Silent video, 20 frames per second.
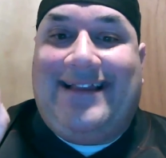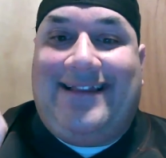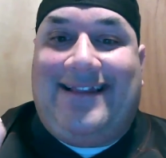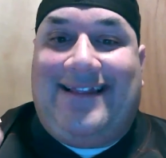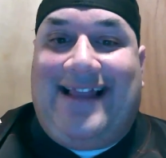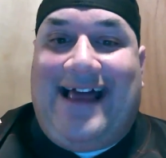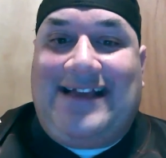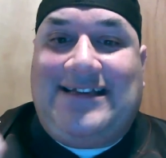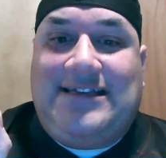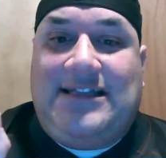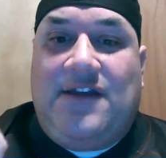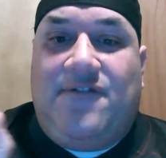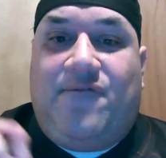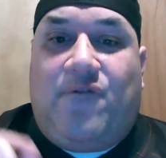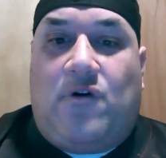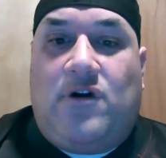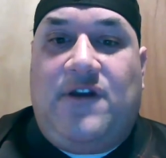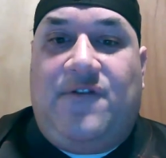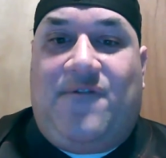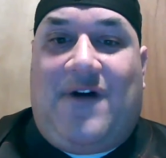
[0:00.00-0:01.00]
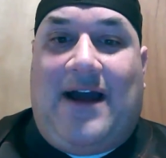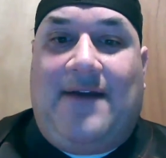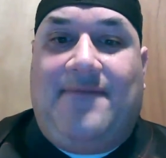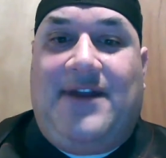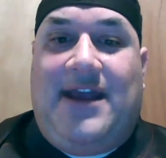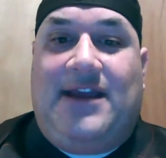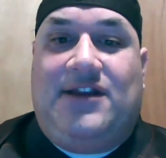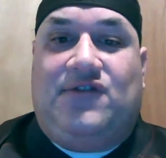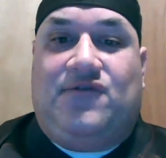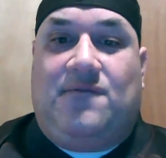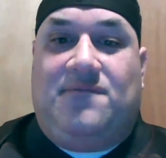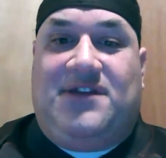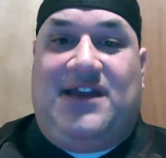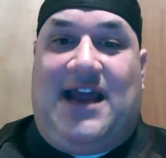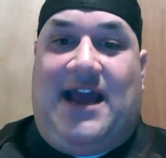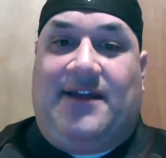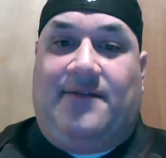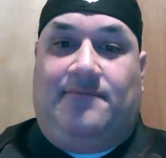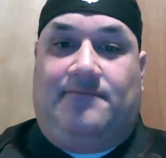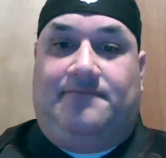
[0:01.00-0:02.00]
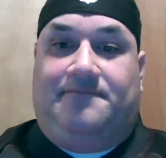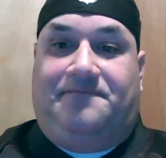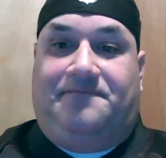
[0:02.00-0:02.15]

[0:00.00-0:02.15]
less than 45 days from today.